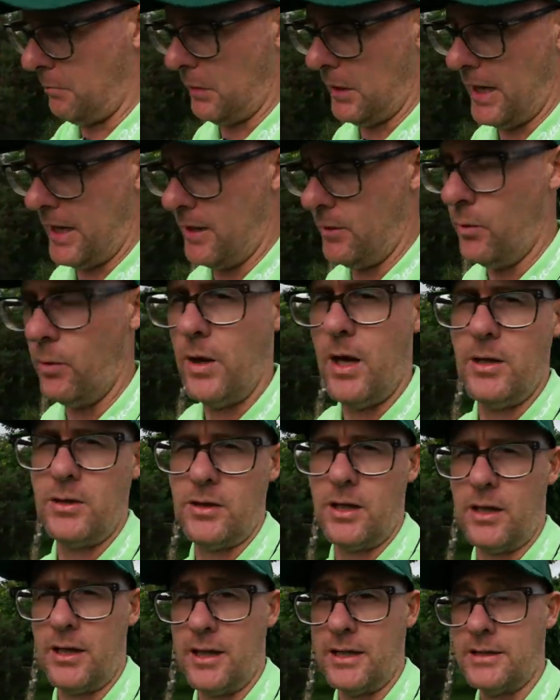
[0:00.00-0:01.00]
play and all
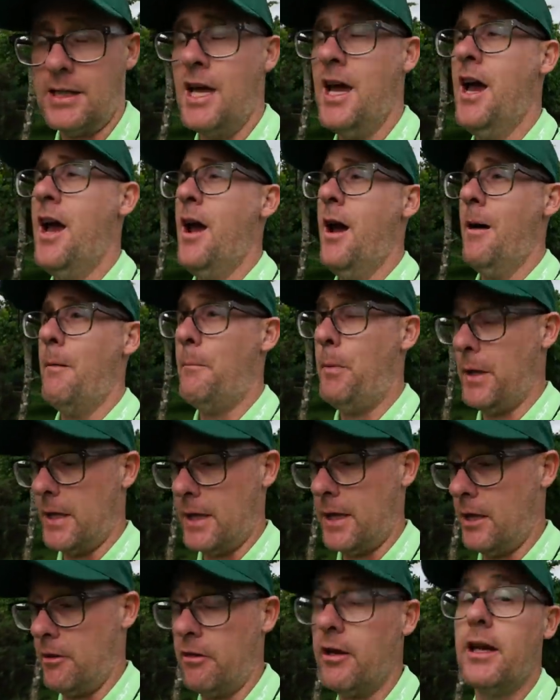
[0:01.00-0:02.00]
those kind of things. But
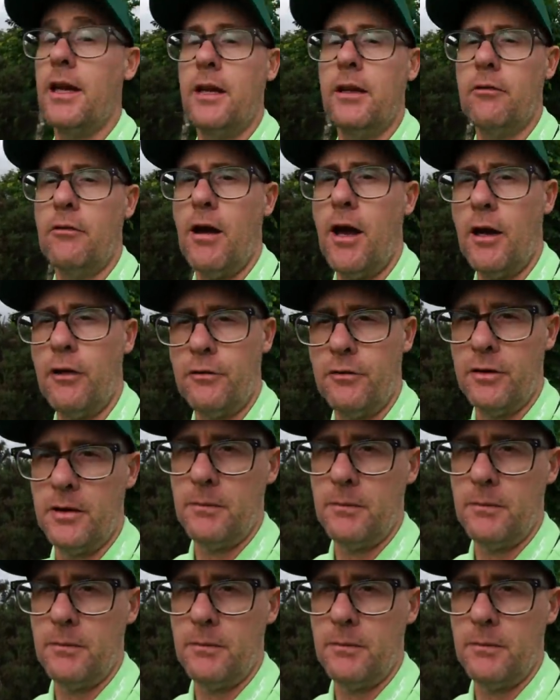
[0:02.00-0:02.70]
you're going to hit it in the rough.